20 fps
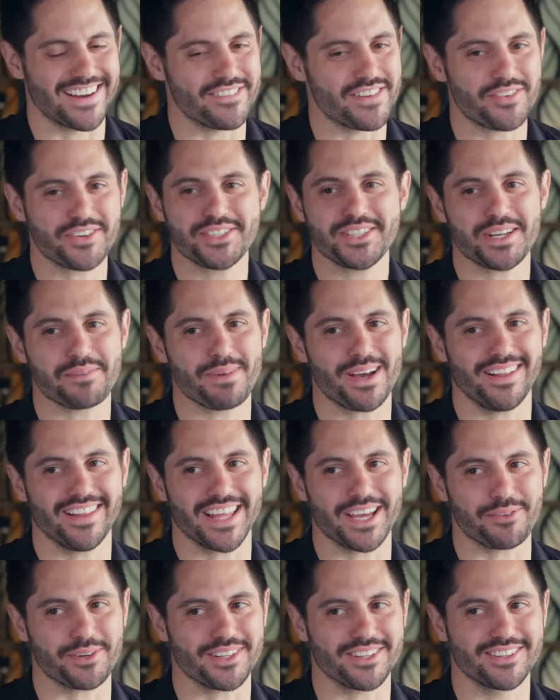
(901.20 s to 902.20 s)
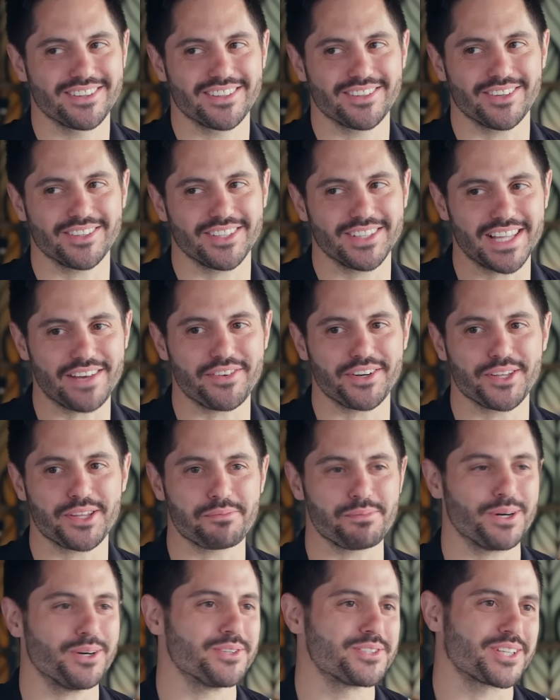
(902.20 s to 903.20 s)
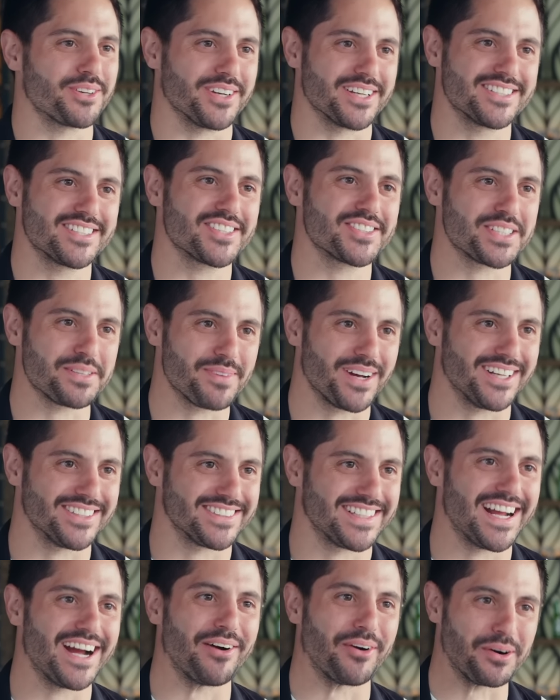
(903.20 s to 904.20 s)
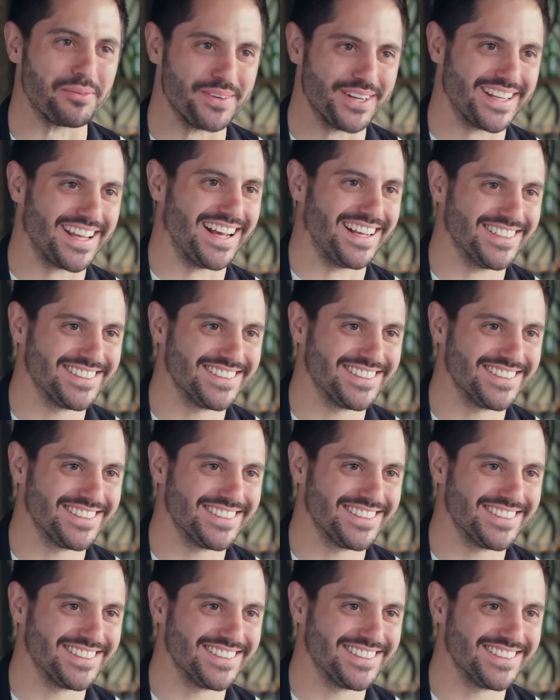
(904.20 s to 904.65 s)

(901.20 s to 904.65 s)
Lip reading: never seen a ballet with 11 other boats going 60 miles an hour, but yes,